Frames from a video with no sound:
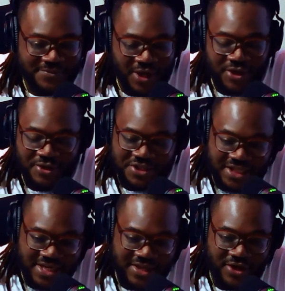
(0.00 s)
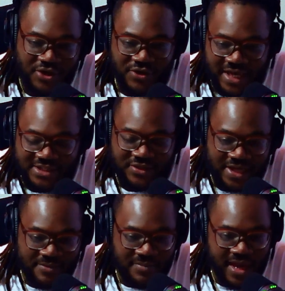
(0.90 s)
Oh, you cheated? Oh, you got your
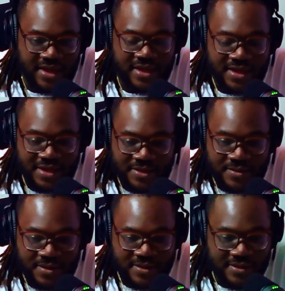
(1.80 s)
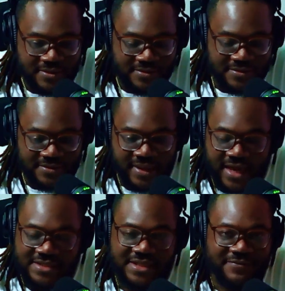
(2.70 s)
get back?
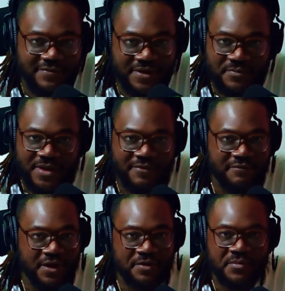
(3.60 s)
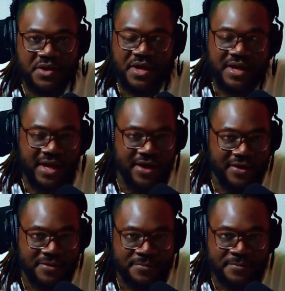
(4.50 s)
Now she finna be a fucking millionaire.
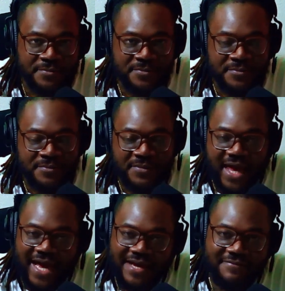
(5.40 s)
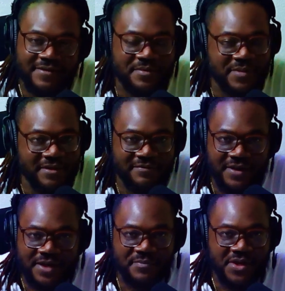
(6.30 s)
Now he finna be a
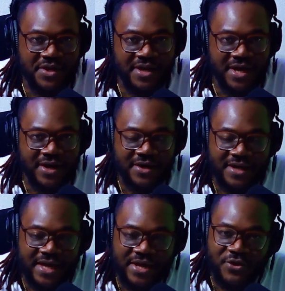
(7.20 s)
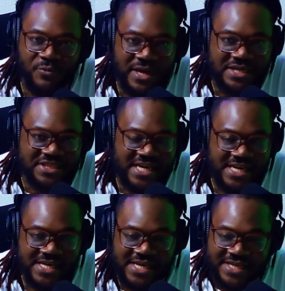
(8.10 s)
fucking millionaire. And you went and
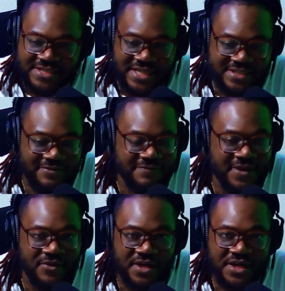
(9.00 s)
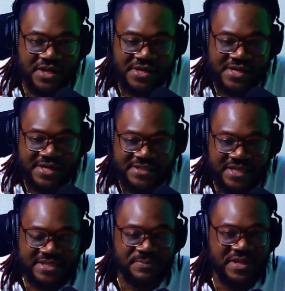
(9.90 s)
cheated just to feel good,
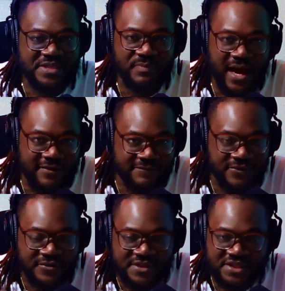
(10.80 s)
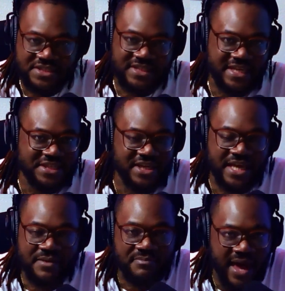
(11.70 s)
just to be spiteful, just to get your
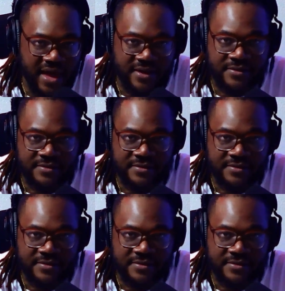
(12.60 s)
get back.